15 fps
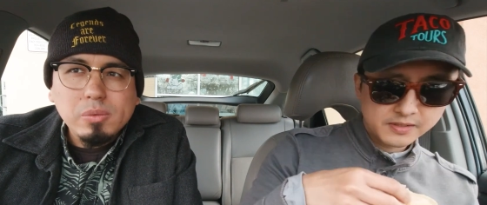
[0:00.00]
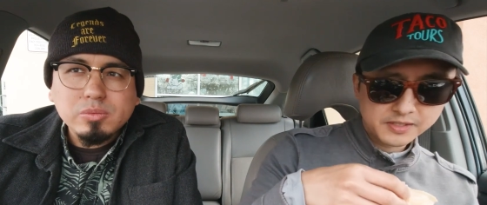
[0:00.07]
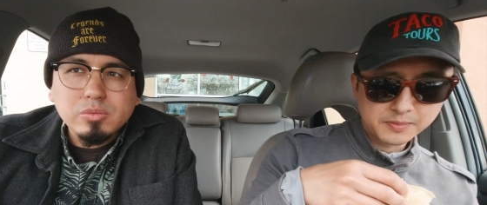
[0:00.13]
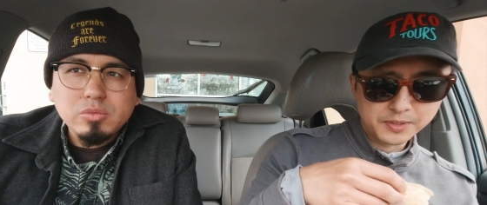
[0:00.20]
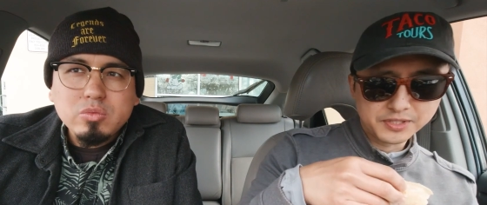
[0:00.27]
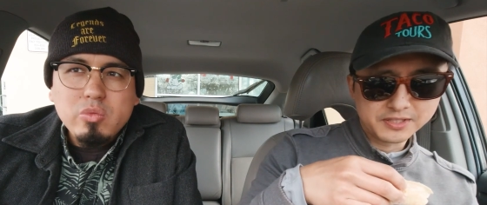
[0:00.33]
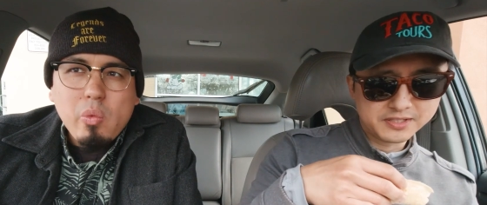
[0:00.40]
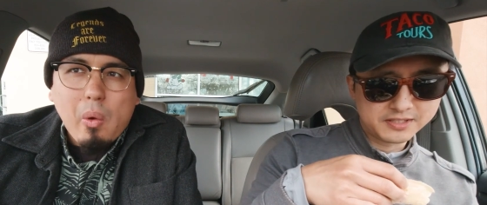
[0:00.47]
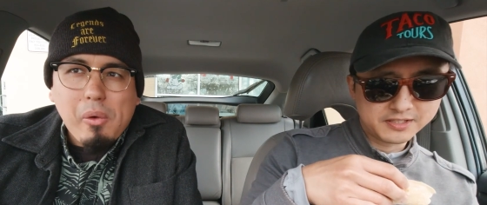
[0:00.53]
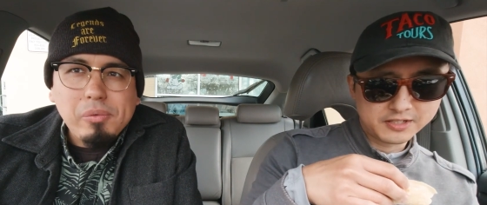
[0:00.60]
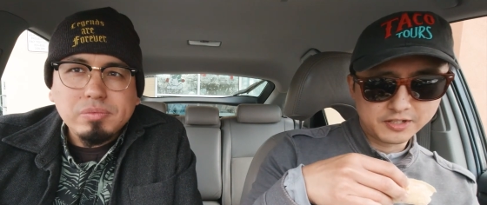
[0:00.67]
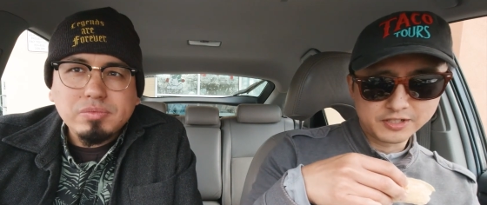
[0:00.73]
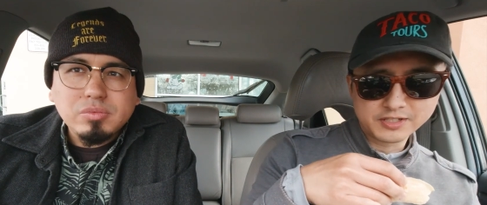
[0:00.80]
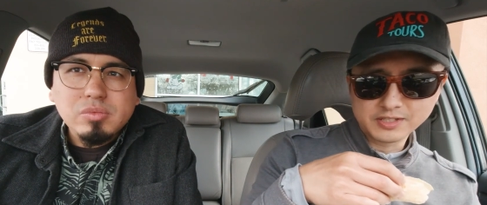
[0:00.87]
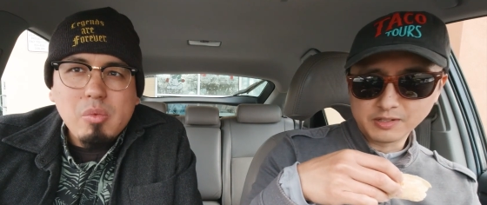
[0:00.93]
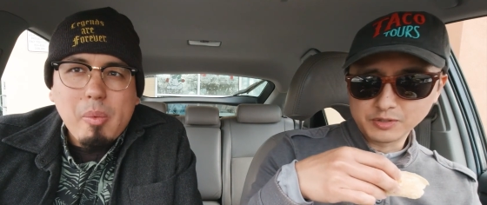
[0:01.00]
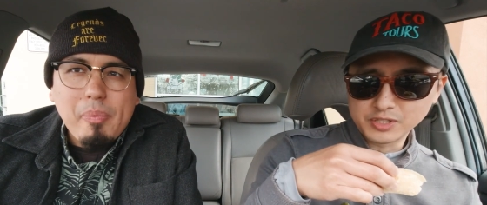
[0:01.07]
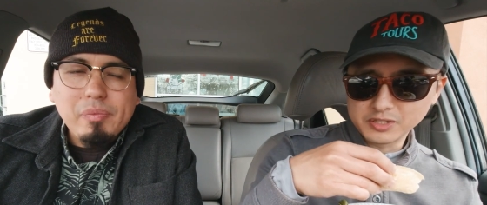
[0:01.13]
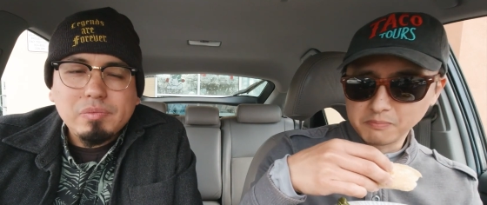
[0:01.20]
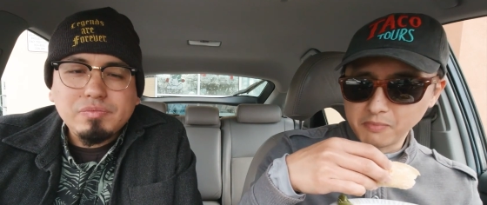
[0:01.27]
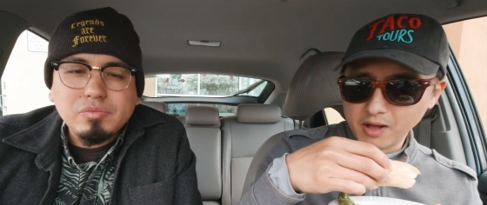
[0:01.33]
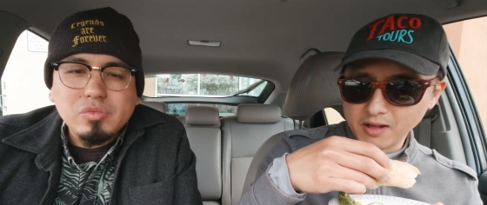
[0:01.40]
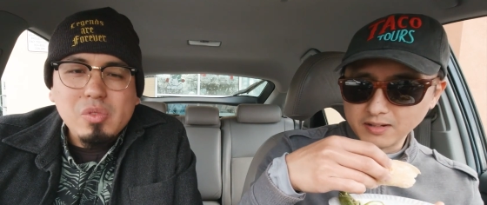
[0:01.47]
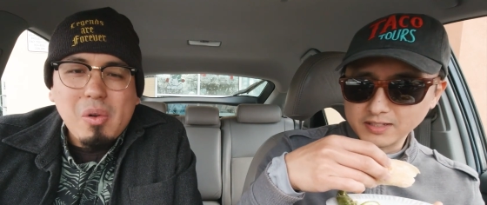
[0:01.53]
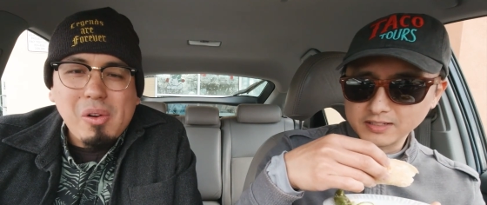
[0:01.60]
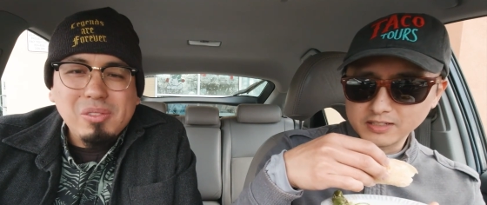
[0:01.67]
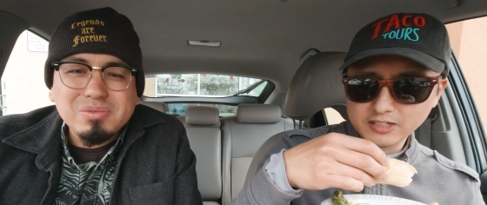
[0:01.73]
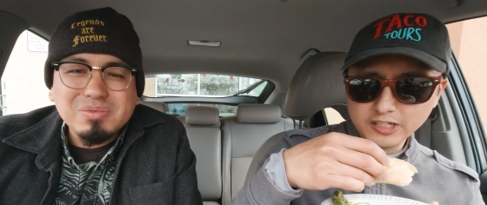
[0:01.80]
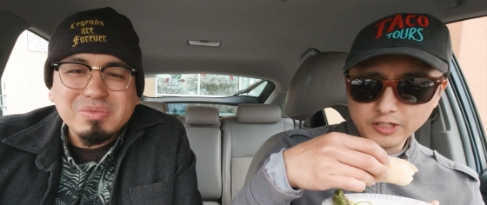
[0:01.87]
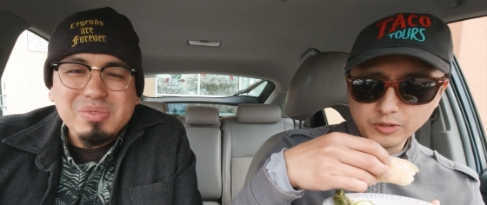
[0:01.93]
Speaker 1: Especially since they're so small
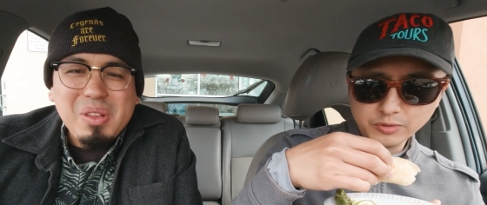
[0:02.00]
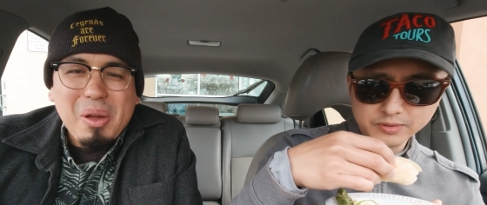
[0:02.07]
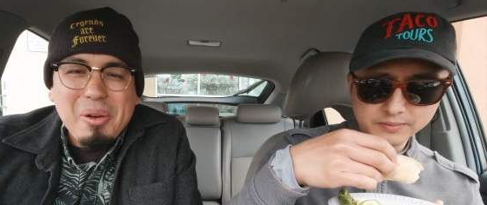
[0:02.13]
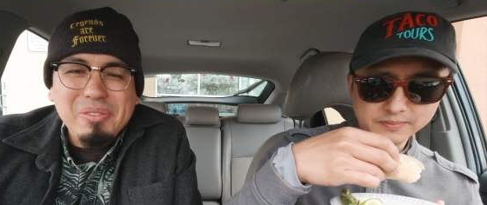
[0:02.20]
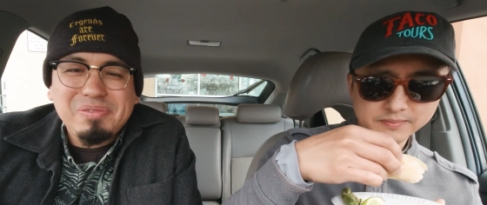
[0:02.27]
and cute.